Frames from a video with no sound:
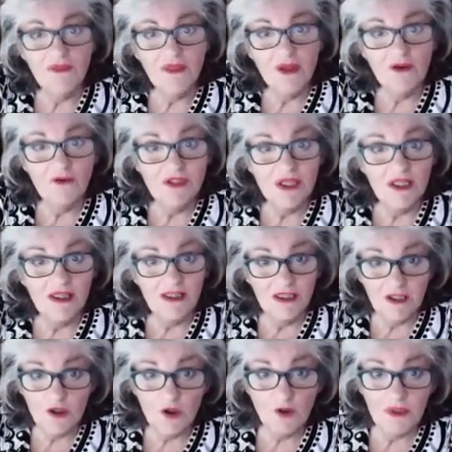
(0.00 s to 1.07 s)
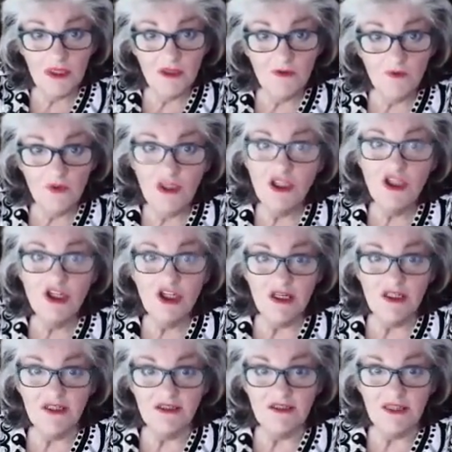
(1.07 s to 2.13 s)
there is a little bit of
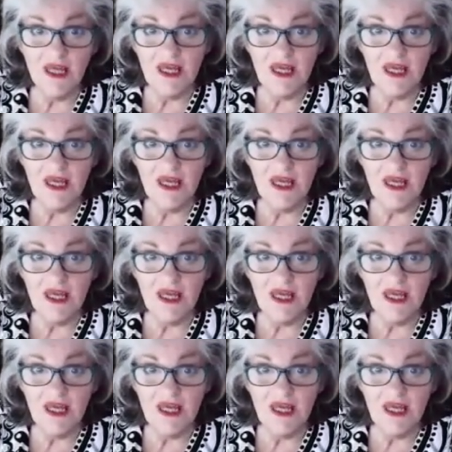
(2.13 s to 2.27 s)
whinging